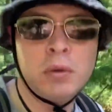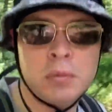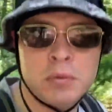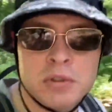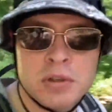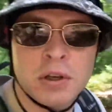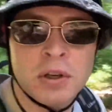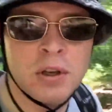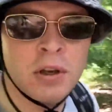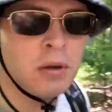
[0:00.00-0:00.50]

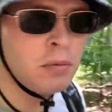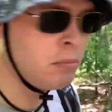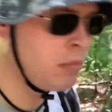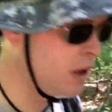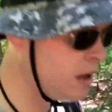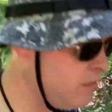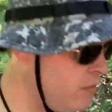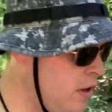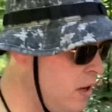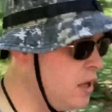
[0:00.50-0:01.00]
to
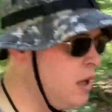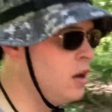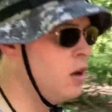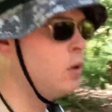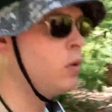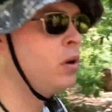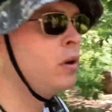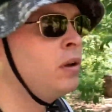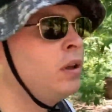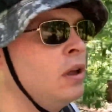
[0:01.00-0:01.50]
my
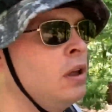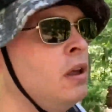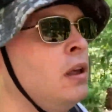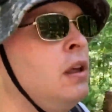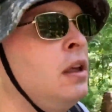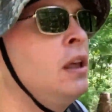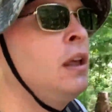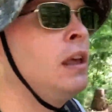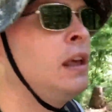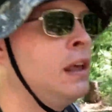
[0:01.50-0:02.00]
video.
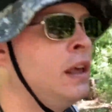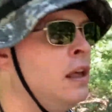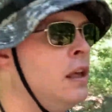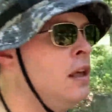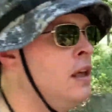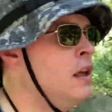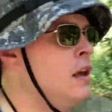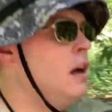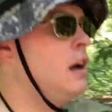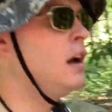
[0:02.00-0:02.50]

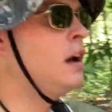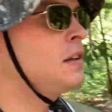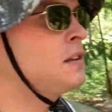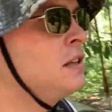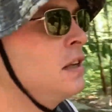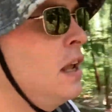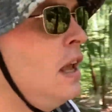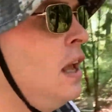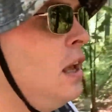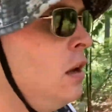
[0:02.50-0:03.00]

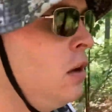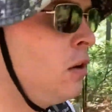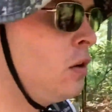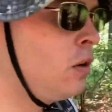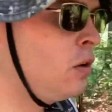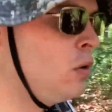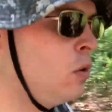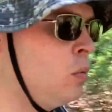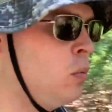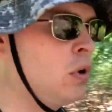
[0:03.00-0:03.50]
Today
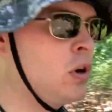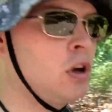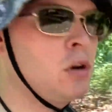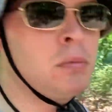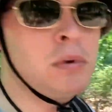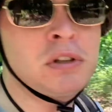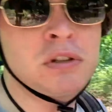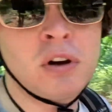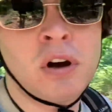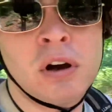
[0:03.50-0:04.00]
we're going to
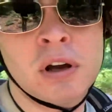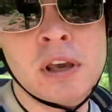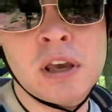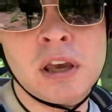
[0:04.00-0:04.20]
be talking